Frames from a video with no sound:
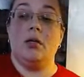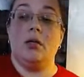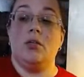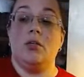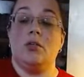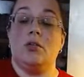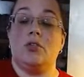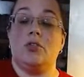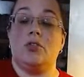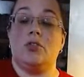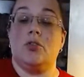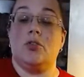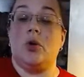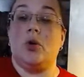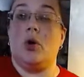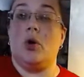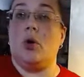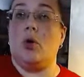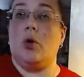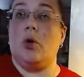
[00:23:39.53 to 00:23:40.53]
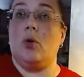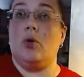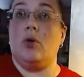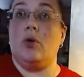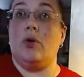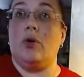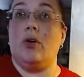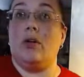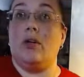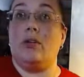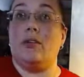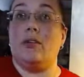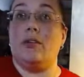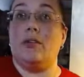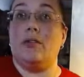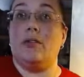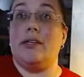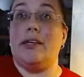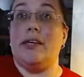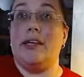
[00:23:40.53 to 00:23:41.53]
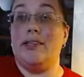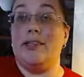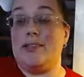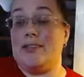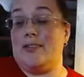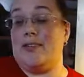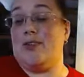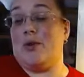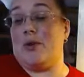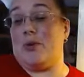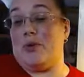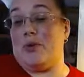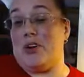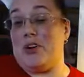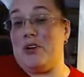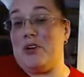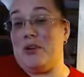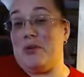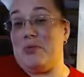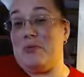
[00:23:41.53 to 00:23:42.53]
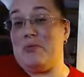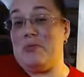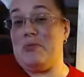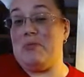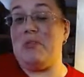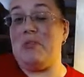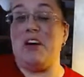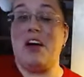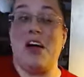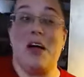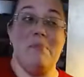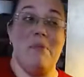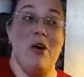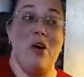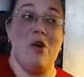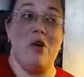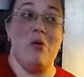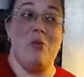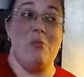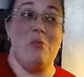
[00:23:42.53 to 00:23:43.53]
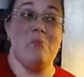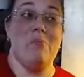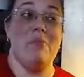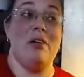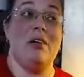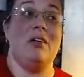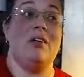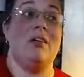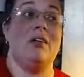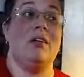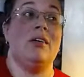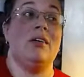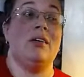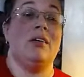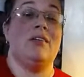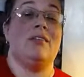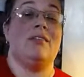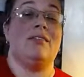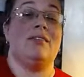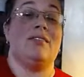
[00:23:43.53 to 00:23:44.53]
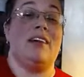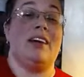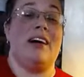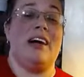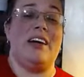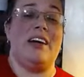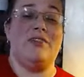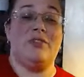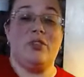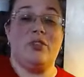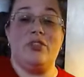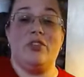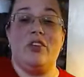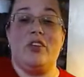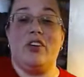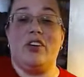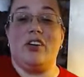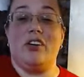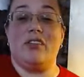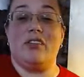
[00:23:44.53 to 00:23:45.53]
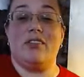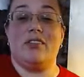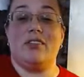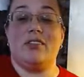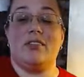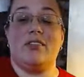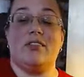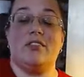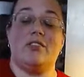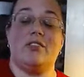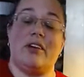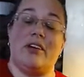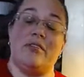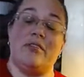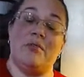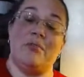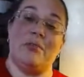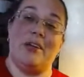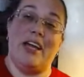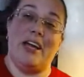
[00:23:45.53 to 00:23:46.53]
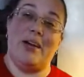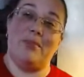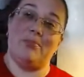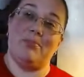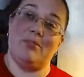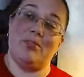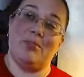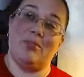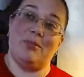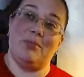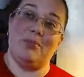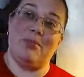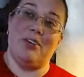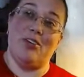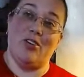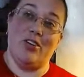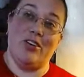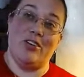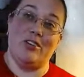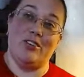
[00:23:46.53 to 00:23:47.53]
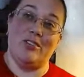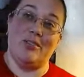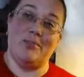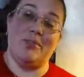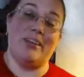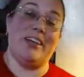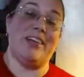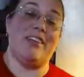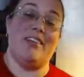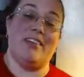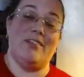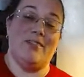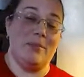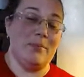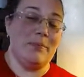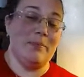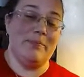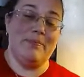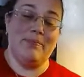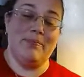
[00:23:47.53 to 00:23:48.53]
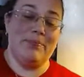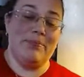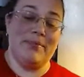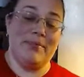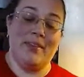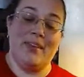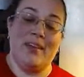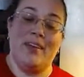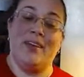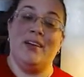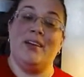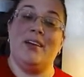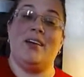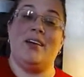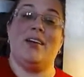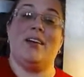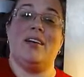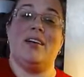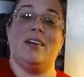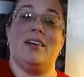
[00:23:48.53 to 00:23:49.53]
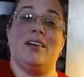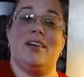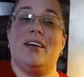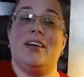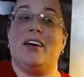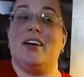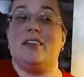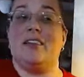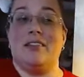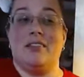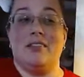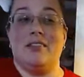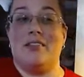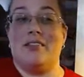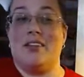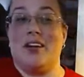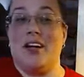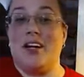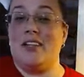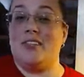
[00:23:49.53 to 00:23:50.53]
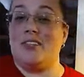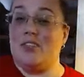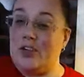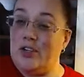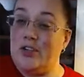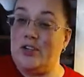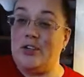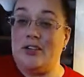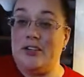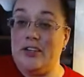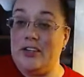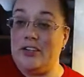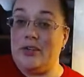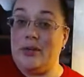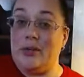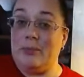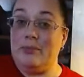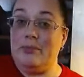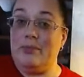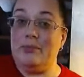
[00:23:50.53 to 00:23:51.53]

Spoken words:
So he's still at work. I'm home. I have 2 dogs that are driving me absolutely bonkers, but I love them. And odds are you'll hear them.